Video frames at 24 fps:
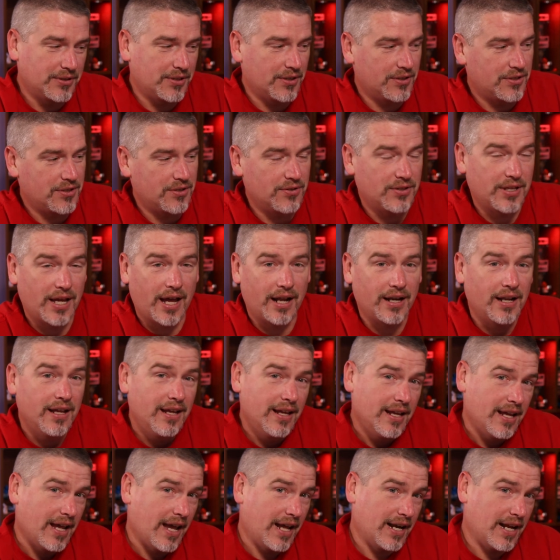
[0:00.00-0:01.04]
to do that.
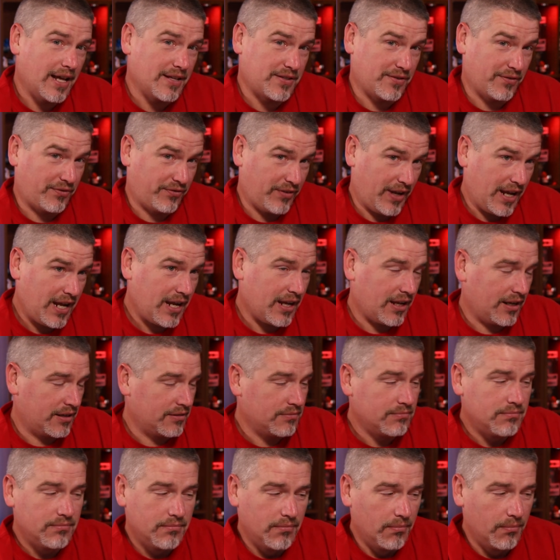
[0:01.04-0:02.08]
And as a
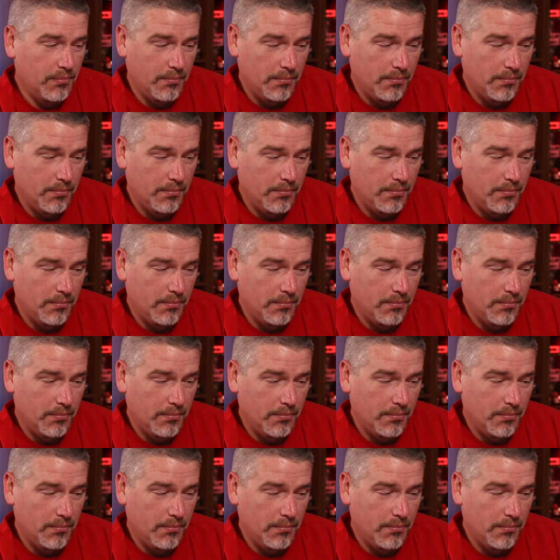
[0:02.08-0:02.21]
fan,